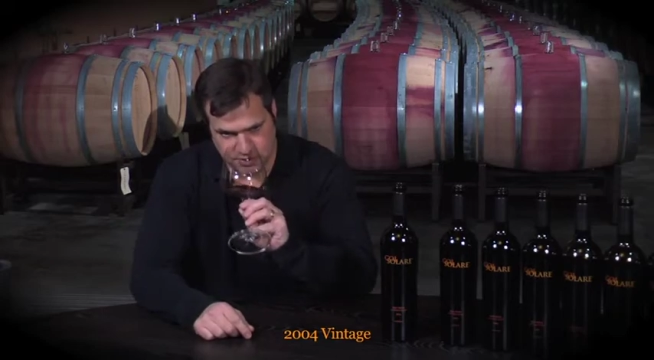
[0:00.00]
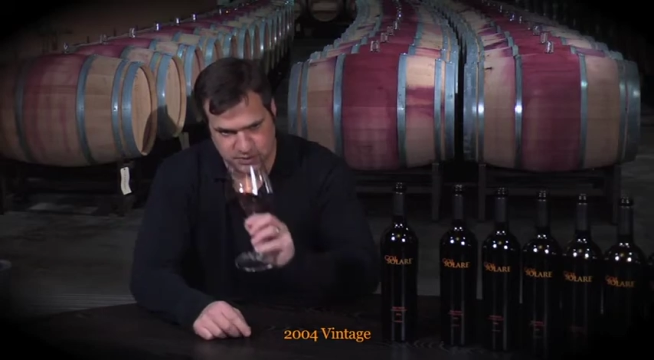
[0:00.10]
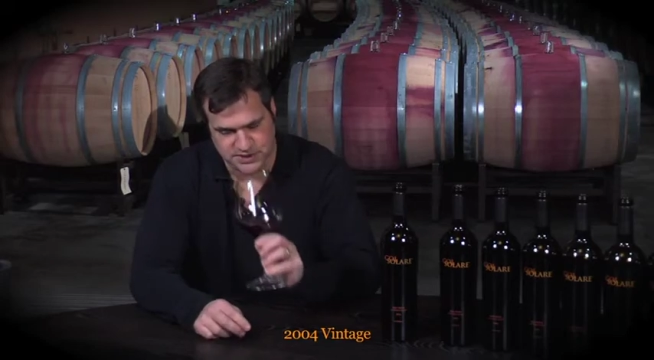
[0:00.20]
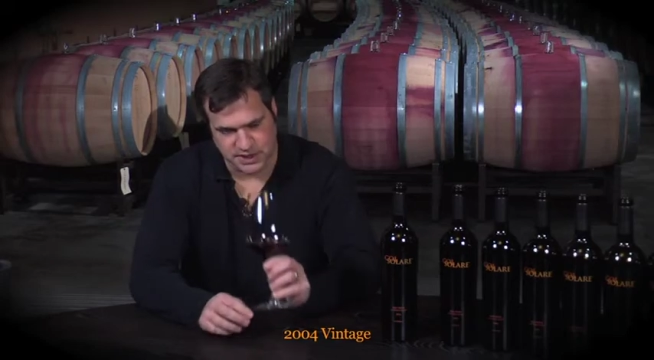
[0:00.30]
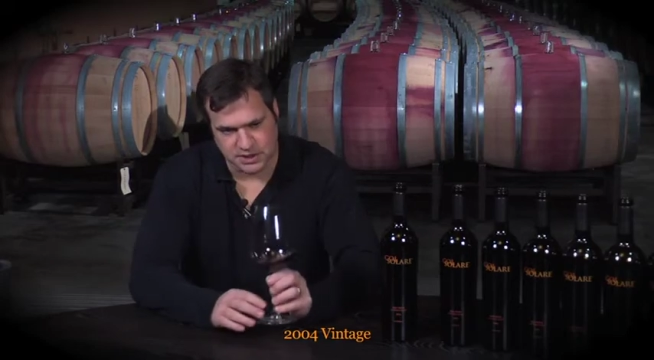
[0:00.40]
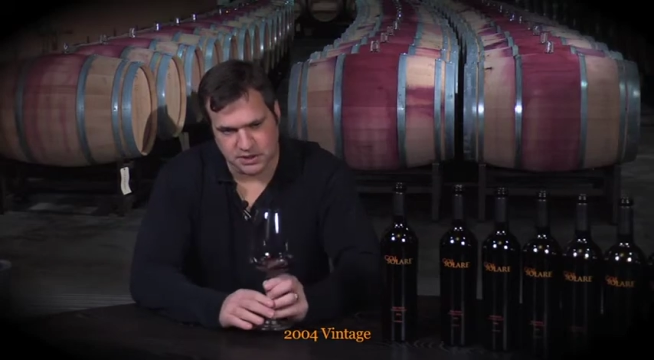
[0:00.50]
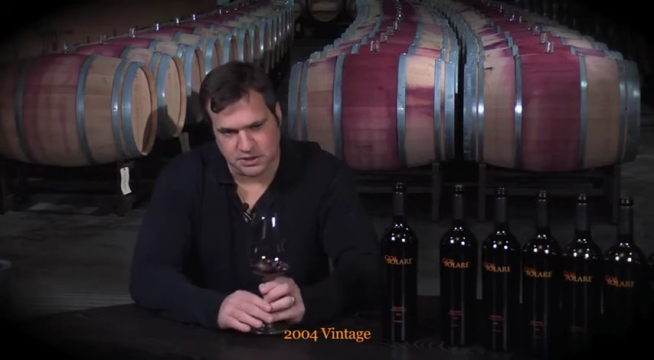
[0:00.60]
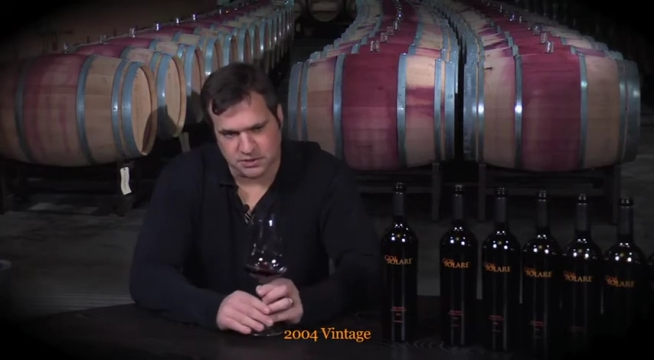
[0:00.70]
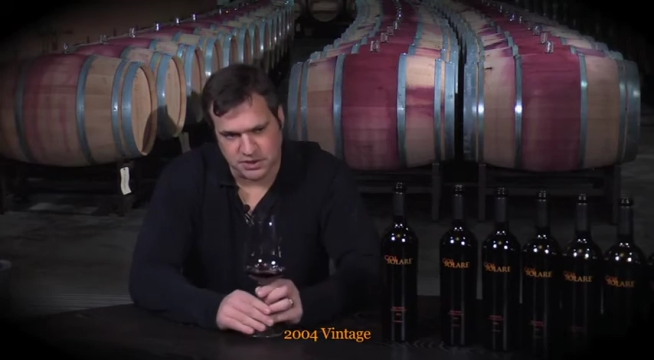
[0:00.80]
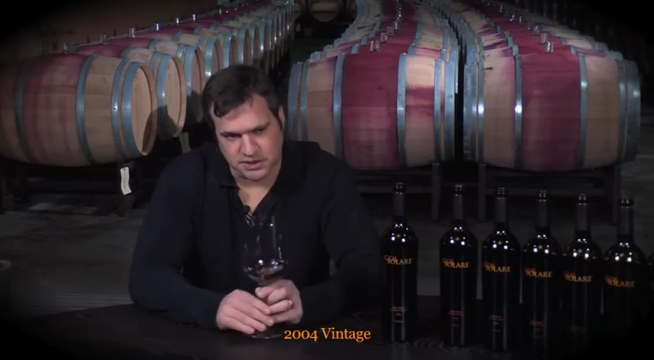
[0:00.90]
almost like
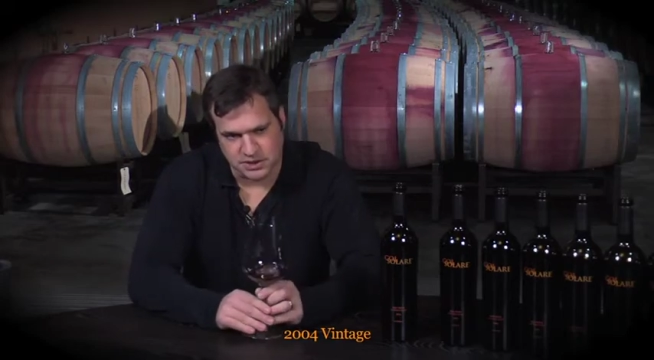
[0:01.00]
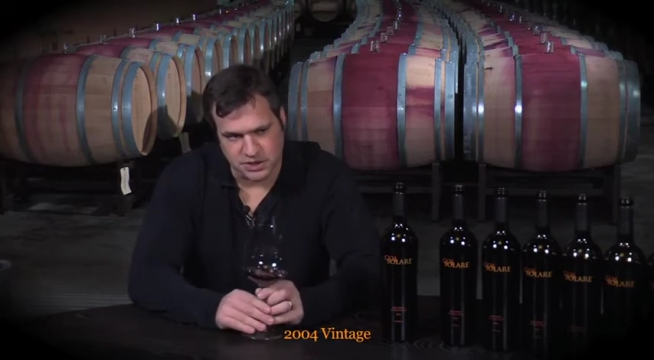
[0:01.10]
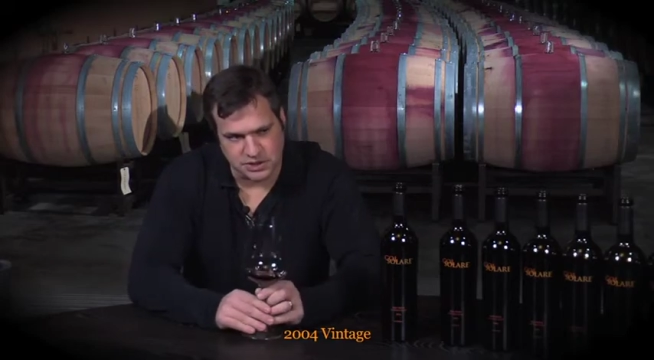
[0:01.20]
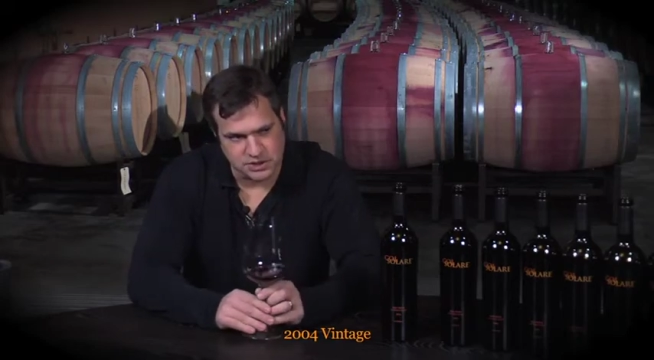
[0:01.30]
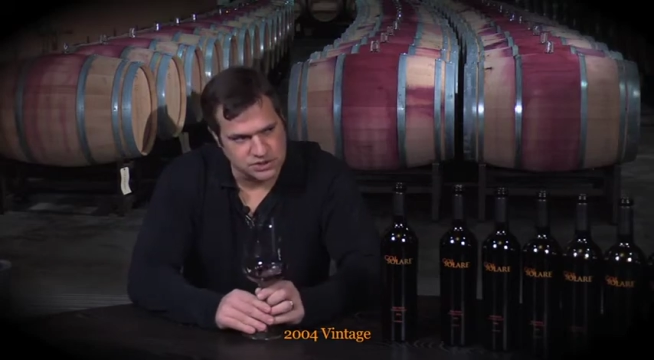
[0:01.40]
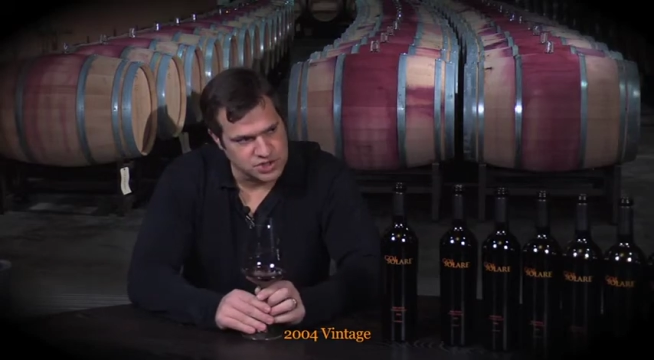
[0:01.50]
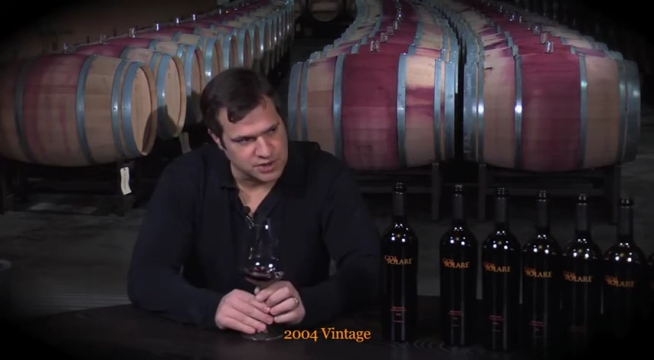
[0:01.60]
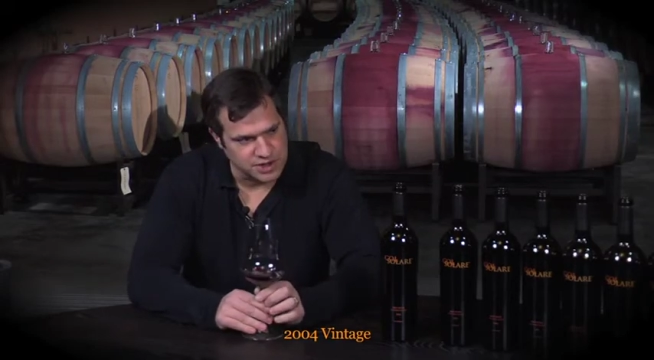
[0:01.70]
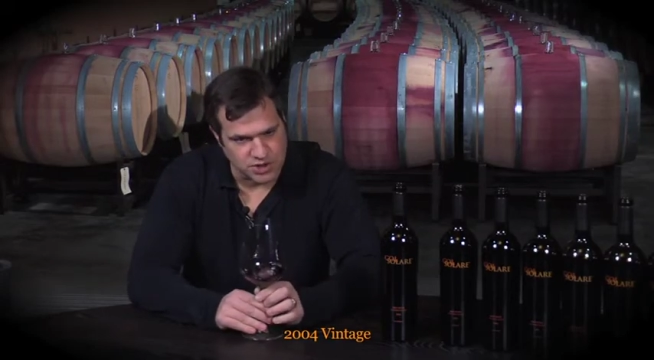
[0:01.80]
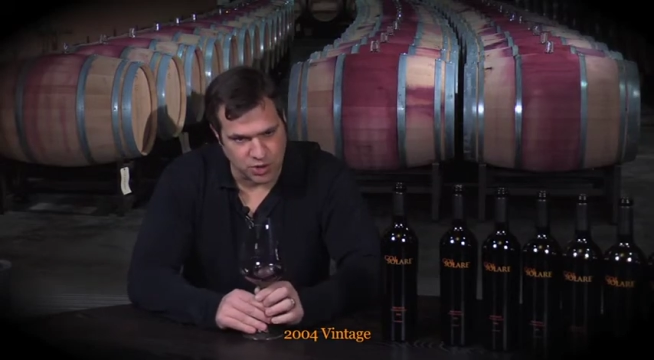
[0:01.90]
a
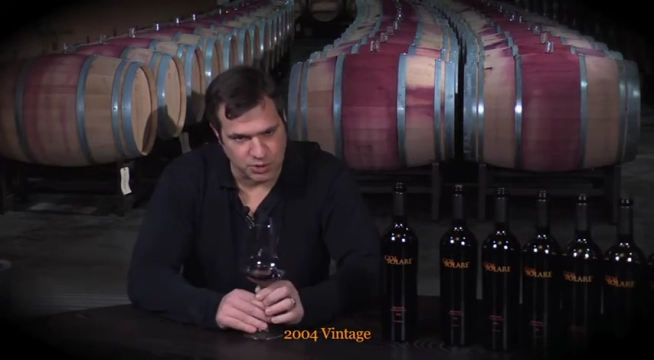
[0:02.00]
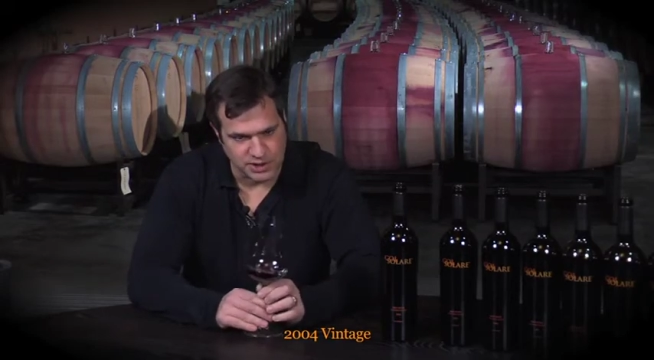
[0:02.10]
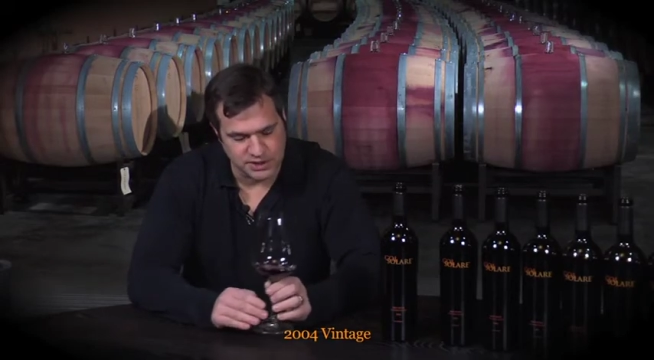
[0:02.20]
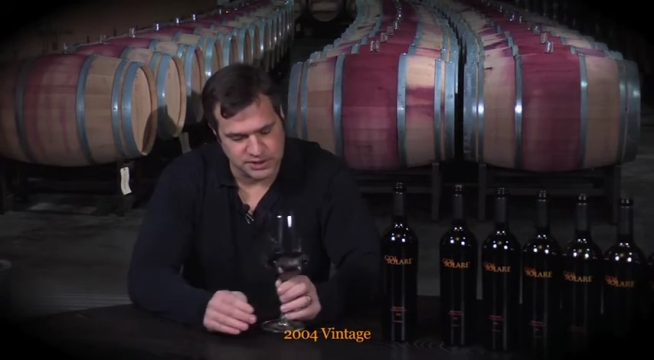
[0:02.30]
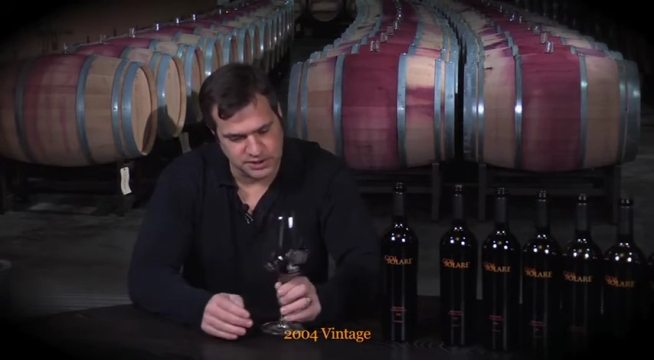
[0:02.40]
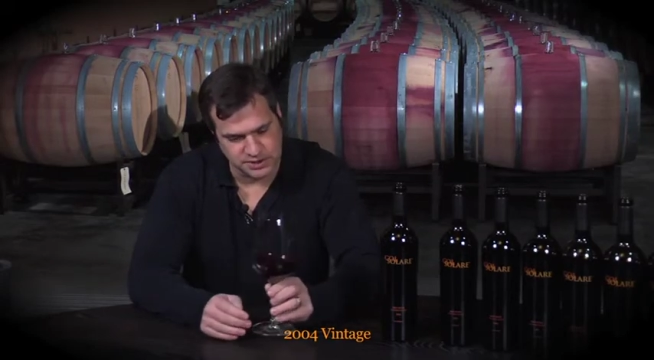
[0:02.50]
cherry cola.